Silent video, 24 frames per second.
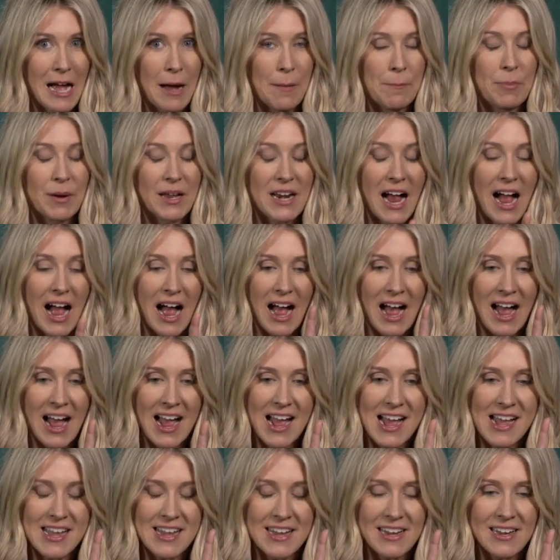but
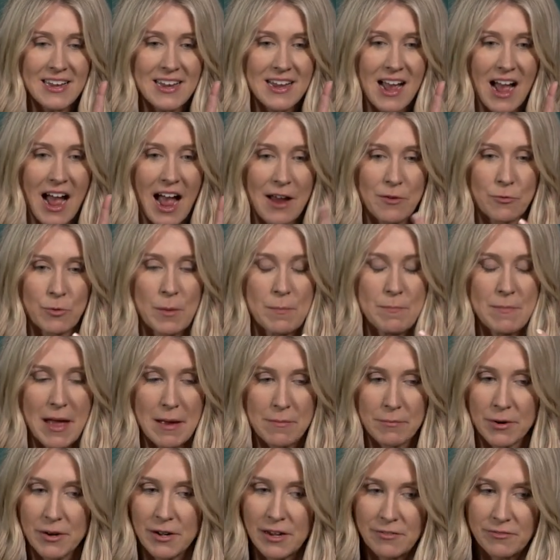I I
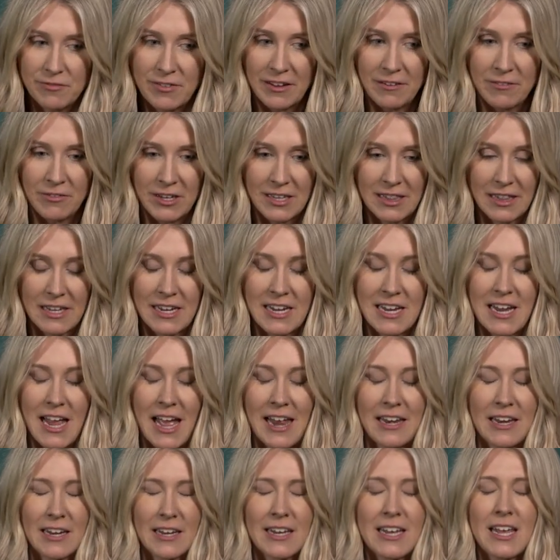remembered it vividly
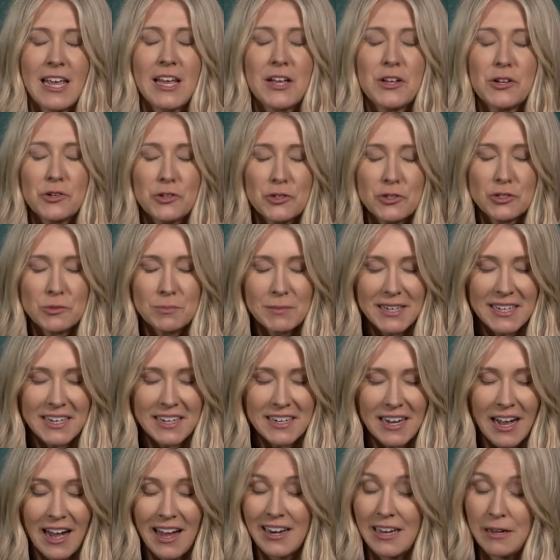and it killed me to
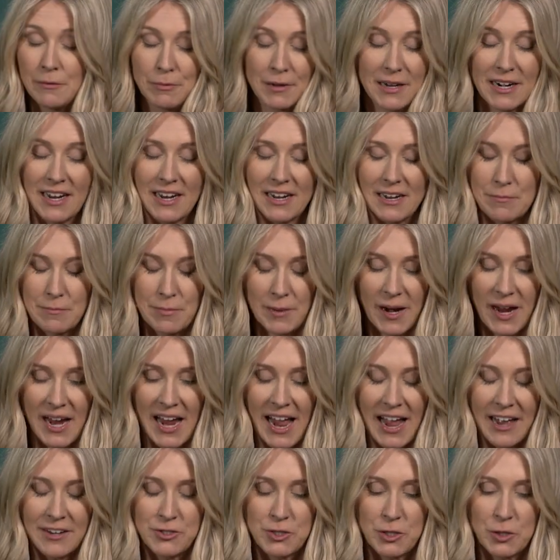cut it, but I but I
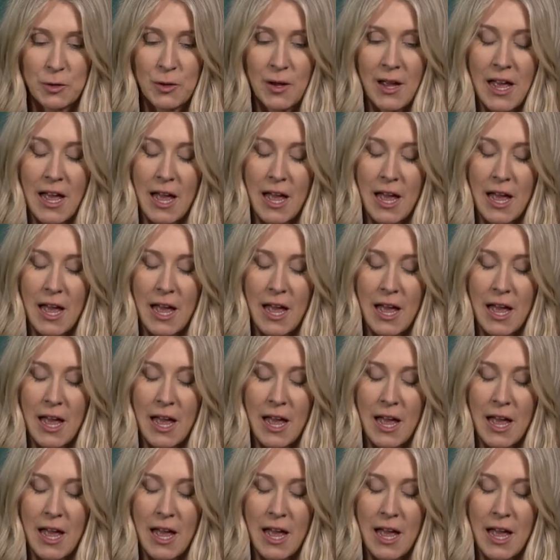had to.